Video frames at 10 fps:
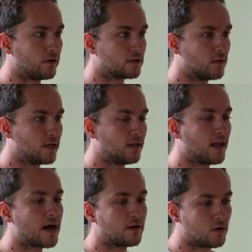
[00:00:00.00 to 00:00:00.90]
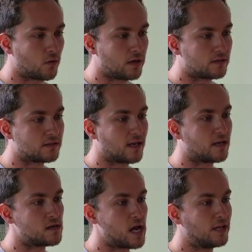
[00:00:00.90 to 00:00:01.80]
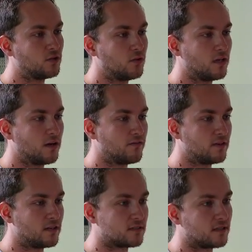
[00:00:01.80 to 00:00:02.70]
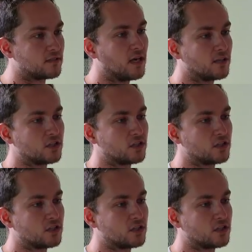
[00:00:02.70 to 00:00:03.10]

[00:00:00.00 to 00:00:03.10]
And it's going to make a lot of noise, and as you're looking off in the distance,